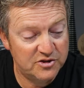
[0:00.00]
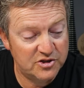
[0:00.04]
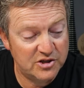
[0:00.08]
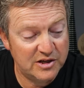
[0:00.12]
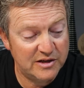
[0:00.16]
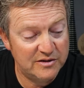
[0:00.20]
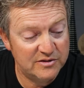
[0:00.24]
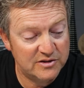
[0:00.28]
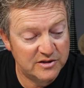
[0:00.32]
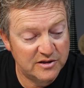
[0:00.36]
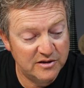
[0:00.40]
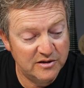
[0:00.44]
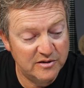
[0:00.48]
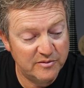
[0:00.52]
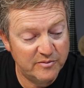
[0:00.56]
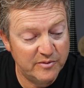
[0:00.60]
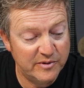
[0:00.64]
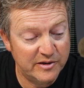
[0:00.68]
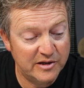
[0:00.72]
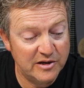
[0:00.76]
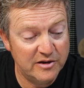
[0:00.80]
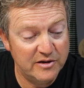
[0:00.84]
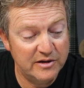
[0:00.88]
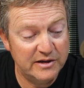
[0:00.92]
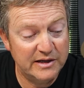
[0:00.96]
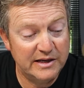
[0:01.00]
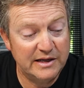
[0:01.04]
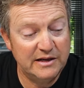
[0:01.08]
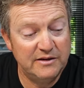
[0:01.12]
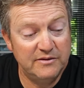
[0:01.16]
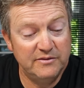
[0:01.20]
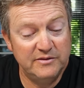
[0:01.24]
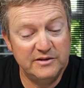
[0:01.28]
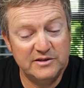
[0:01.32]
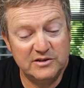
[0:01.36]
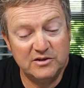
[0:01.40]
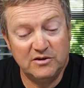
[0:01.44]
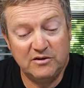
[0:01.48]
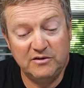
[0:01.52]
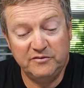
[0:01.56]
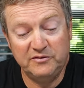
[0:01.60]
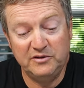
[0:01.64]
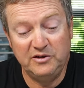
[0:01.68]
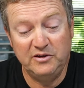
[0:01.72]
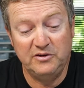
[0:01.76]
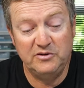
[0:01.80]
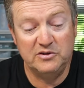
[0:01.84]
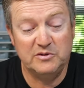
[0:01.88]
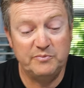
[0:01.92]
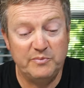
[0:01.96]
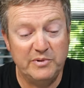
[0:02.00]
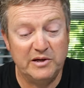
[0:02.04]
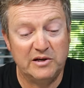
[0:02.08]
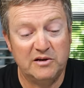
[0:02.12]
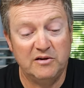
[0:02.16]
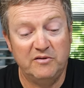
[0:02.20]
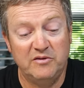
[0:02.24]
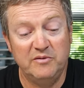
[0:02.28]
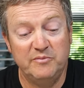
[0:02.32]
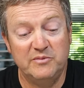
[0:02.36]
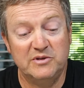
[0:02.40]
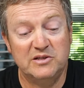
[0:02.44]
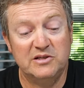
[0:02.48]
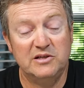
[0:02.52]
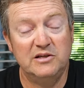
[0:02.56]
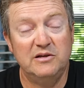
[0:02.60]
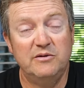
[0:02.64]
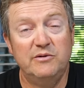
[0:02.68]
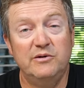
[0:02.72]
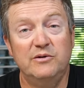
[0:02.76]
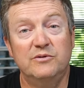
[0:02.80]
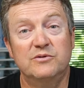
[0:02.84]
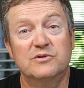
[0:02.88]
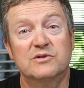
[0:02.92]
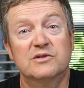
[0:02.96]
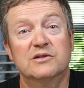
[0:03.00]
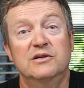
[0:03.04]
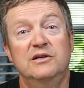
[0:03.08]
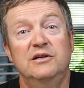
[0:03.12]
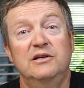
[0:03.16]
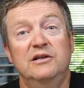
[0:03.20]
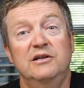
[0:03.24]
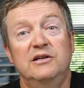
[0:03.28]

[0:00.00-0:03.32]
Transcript: Jared's going to be going down this afternoon to pick up the materials.